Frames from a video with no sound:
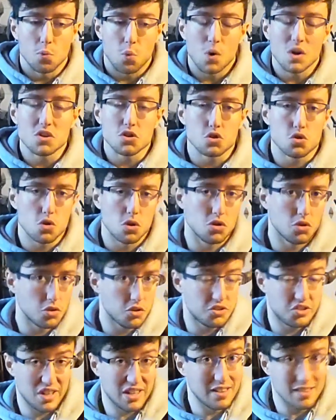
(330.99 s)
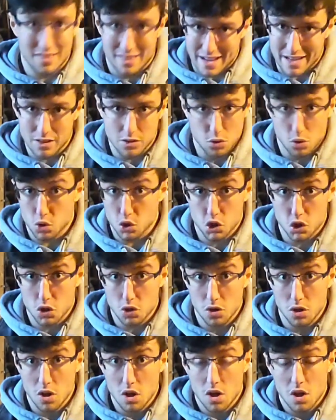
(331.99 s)
Once you understand that
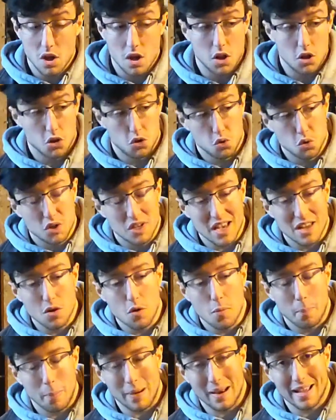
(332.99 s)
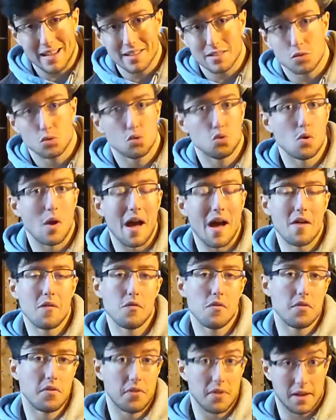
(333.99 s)
notion, you can apply it to
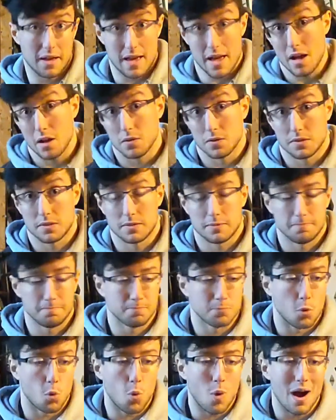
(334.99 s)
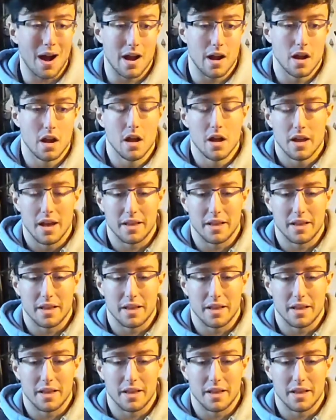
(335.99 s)
everything else. Why?